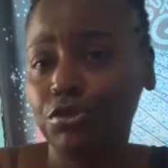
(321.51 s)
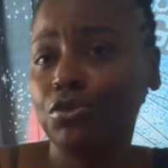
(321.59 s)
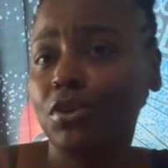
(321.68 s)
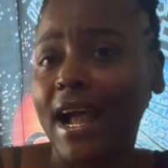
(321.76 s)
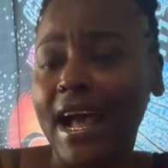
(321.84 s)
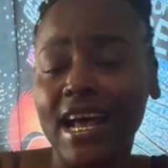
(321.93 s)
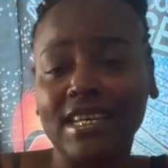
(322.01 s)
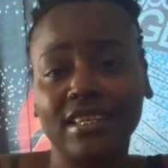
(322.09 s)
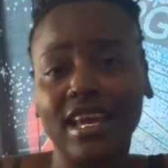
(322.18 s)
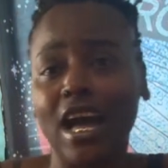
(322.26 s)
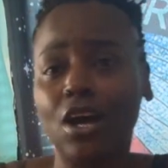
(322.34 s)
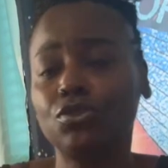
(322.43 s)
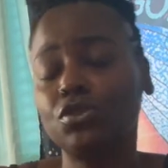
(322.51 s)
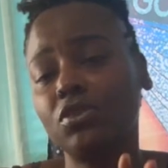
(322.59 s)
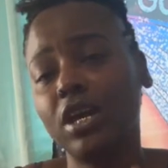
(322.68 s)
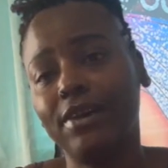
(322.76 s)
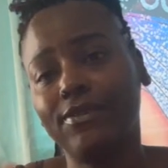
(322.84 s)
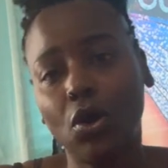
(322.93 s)
you guys. They also
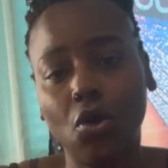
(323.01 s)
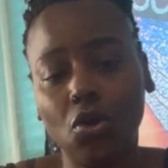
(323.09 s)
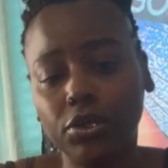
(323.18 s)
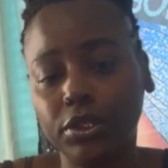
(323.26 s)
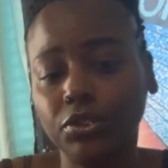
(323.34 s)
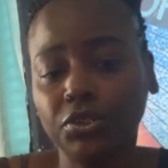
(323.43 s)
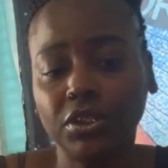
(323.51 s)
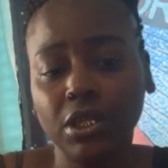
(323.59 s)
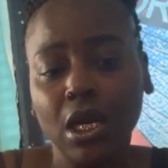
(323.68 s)
have oils.